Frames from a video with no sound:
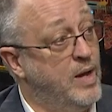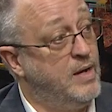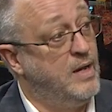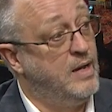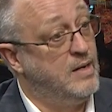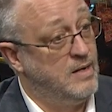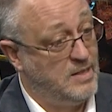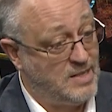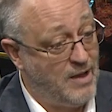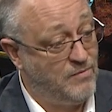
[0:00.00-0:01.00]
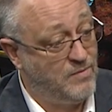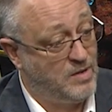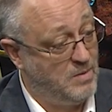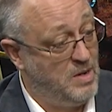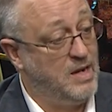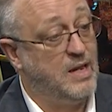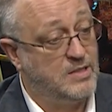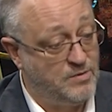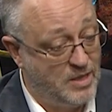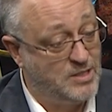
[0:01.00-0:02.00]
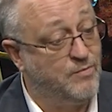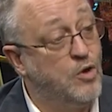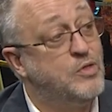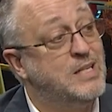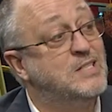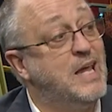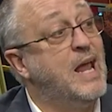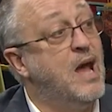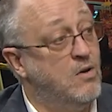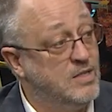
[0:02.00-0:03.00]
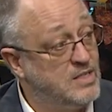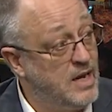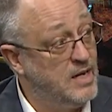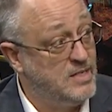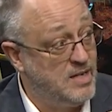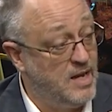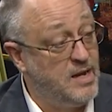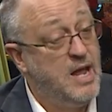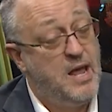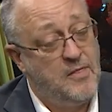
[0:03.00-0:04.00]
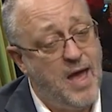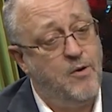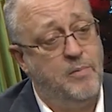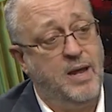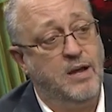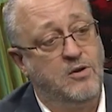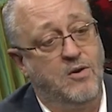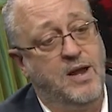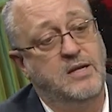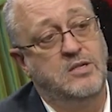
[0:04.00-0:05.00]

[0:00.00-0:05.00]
in and let's have committee. Let's let's vote this thing out. Let's get it done. That would be a great